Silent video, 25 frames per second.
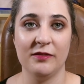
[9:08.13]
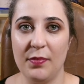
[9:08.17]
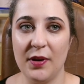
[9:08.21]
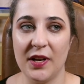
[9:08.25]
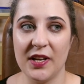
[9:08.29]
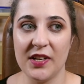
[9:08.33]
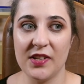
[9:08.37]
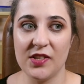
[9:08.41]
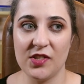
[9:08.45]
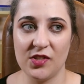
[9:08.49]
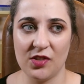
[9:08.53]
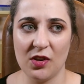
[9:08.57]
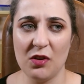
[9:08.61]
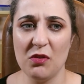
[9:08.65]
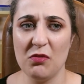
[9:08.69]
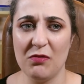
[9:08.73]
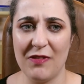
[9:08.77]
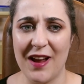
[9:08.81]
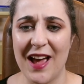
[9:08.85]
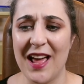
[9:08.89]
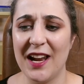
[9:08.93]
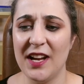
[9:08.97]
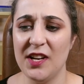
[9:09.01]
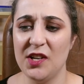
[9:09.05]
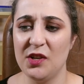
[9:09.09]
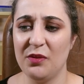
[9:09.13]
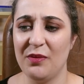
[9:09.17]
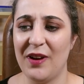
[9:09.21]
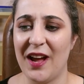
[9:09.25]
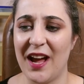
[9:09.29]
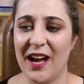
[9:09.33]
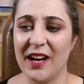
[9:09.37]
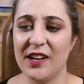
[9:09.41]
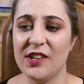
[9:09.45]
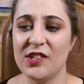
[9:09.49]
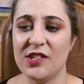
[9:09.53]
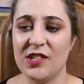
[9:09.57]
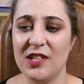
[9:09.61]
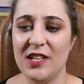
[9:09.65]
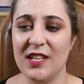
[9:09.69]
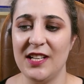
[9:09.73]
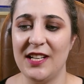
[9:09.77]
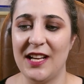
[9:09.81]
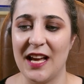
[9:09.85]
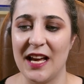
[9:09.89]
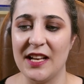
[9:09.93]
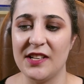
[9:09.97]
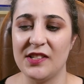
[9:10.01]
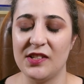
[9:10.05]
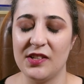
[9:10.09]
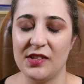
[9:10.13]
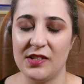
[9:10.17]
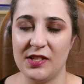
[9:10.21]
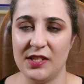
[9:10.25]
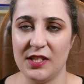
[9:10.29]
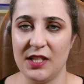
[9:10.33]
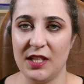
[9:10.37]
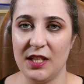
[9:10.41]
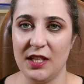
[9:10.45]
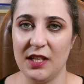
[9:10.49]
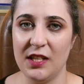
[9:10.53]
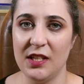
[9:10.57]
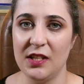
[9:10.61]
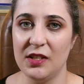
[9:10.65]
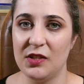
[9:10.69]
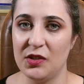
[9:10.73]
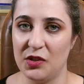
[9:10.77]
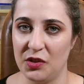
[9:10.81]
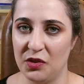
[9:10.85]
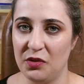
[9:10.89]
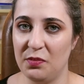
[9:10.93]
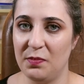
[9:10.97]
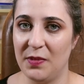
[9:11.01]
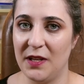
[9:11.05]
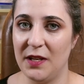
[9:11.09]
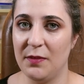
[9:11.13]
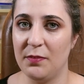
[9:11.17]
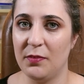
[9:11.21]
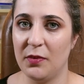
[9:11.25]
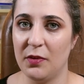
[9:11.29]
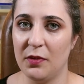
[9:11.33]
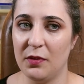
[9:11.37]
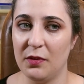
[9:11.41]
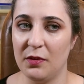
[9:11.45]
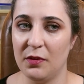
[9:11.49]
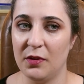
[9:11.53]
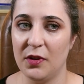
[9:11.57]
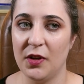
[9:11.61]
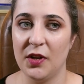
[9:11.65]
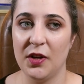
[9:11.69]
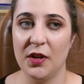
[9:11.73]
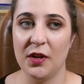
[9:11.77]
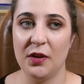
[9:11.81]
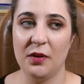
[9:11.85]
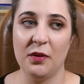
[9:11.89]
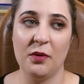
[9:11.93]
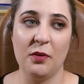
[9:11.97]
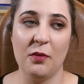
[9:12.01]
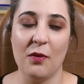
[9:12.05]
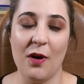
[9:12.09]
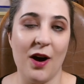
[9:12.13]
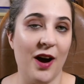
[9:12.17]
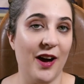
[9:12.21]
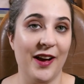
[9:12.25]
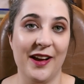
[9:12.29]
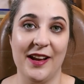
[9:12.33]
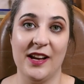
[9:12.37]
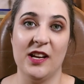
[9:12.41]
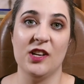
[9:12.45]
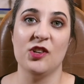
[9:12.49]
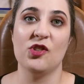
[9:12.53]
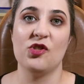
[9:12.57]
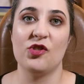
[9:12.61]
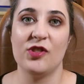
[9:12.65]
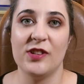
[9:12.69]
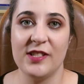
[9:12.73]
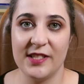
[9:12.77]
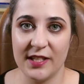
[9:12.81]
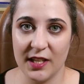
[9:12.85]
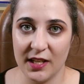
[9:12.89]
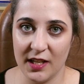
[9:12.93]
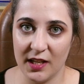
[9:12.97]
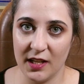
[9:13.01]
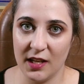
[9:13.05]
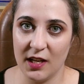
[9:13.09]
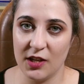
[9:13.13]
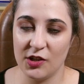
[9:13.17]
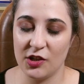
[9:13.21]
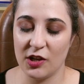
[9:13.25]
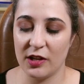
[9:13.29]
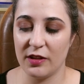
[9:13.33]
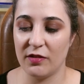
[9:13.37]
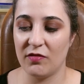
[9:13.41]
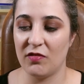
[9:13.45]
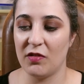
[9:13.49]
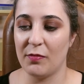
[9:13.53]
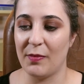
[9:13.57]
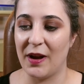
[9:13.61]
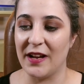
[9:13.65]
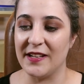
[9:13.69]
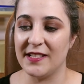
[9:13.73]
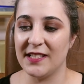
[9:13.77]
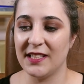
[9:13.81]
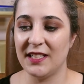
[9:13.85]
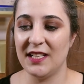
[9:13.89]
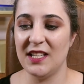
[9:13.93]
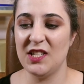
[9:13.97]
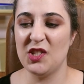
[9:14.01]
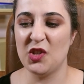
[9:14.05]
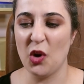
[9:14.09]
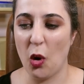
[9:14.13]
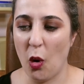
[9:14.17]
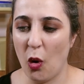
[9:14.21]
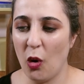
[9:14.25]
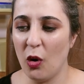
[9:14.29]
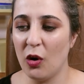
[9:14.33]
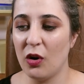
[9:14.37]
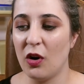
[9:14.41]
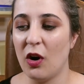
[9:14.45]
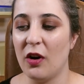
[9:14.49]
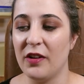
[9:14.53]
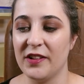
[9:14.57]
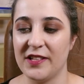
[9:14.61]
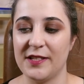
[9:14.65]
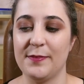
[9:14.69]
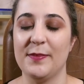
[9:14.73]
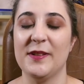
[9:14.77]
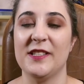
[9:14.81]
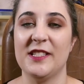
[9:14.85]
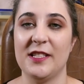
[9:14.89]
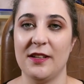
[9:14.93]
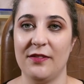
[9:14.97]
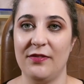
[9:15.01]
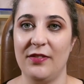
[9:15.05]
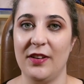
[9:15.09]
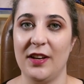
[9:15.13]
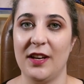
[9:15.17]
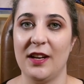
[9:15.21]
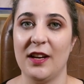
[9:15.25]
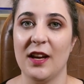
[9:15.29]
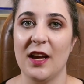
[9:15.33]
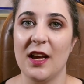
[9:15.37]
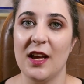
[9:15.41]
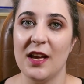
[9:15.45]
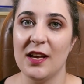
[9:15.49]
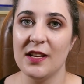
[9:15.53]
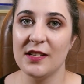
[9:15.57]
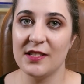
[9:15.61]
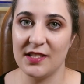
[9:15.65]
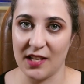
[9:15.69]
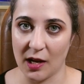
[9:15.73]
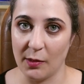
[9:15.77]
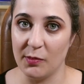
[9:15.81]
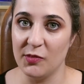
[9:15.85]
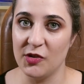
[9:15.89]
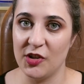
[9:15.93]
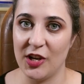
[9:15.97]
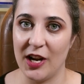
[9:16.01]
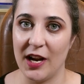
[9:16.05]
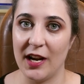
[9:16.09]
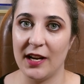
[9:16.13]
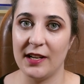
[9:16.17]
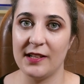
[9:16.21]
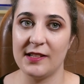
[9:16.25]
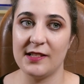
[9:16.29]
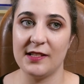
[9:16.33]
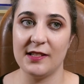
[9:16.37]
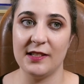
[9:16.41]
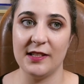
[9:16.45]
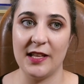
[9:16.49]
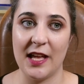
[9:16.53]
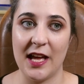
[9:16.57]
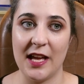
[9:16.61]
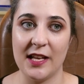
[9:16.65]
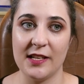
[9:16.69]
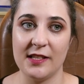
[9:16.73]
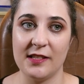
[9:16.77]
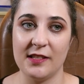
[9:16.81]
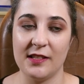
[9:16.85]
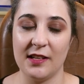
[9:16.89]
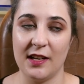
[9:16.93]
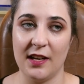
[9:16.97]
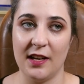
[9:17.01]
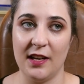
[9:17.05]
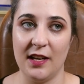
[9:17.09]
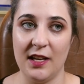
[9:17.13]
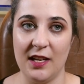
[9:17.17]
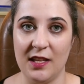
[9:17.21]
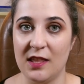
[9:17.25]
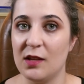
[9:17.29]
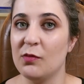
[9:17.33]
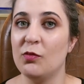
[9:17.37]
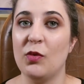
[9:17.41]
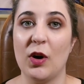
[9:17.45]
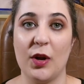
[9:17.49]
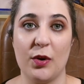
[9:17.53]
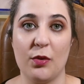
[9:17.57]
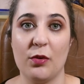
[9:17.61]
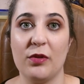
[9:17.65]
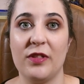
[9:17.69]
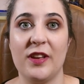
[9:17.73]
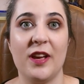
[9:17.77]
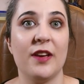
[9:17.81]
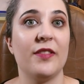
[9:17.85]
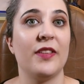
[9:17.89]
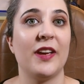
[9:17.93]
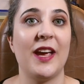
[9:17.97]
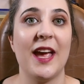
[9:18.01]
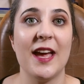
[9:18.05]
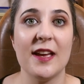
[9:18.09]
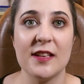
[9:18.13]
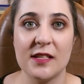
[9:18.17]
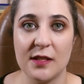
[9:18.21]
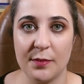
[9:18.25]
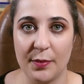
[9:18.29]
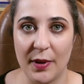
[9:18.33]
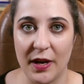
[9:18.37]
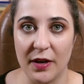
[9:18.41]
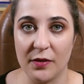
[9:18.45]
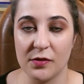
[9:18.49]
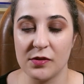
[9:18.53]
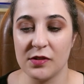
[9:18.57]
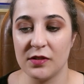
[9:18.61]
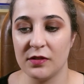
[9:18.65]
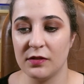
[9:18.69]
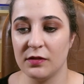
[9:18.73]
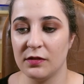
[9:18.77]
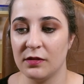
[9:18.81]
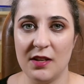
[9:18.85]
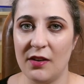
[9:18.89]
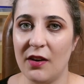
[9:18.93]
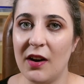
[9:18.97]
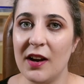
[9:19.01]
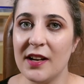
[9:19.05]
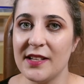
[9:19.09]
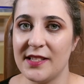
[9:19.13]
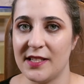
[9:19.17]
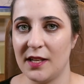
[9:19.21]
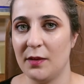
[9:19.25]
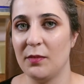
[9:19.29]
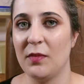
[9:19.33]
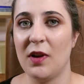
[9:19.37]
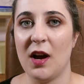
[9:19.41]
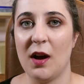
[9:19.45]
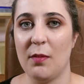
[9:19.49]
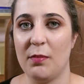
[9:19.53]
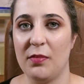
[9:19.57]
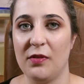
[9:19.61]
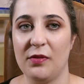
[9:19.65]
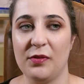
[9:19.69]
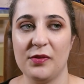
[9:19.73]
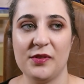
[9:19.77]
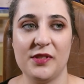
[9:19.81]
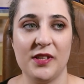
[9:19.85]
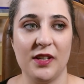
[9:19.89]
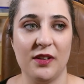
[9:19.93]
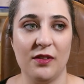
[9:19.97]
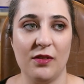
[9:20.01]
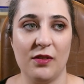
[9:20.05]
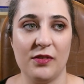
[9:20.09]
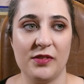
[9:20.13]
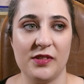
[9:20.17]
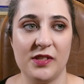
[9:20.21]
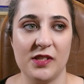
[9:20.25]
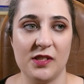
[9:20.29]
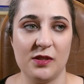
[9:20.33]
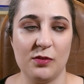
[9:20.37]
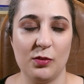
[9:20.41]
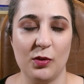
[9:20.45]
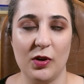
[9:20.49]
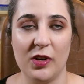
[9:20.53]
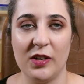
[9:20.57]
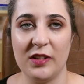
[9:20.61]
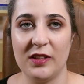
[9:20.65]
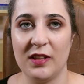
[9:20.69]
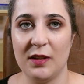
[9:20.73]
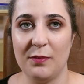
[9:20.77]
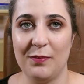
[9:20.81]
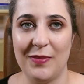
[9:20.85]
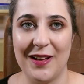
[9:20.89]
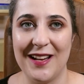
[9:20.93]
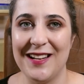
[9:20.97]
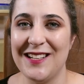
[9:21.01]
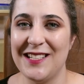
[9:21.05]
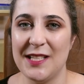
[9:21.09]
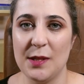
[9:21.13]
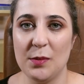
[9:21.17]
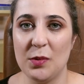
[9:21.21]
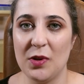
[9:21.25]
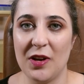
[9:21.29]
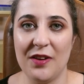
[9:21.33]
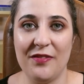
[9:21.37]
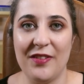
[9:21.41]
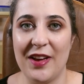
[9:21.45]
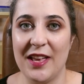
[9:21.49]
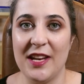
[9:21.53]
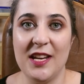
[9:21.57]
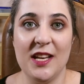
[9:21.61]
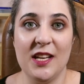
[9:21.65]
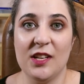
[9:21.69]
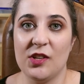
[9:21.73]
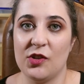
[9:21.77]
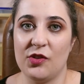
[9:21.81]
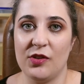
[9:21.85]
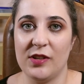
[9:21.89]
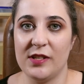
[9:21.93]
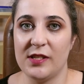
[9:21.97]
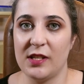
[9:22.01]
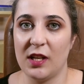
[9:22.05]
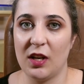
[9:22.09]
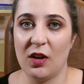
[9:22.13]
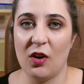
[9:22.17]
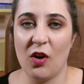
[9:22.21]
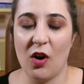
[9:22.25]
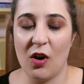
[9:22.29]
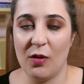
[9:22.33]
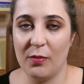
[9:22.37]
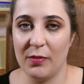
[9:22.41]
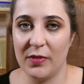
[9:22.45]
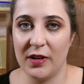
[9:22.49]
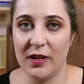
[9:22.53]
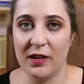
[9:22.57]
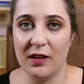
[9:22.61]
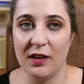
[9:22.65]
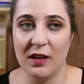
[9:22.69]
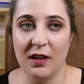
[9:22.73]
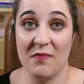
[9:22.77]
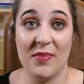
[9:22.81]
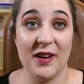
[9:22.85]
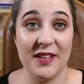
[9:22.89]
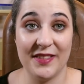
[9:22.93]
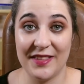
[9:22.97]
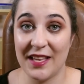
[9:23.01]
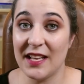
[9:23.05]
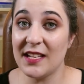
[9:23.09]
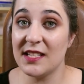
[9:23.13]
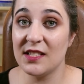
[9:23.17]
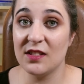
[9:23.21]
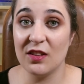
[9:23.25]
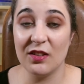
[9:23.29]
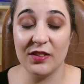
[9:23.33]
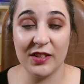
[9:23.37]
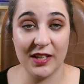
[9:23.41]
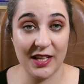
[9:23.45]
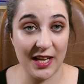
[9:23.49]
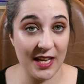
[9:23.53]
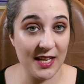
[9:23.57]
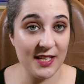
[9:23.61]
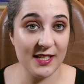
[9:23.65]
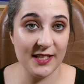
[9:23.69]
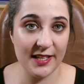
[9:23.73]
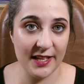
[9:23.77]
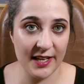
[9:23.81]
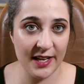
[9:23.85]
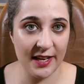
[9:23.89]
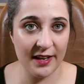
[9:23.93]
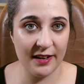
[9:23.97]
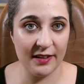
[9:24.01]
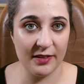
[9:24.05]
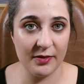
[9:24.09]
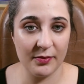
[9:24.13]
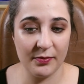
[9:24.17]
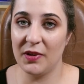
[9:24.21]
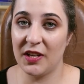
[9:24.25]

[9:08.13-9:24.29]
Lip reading: But so rarely do we actually get to see two people who are interested in each other romantically talk on specific subjects that either one or the other cares about. There are some couples in Austen's work that barely seem to have any interests in common, but that's not the case here.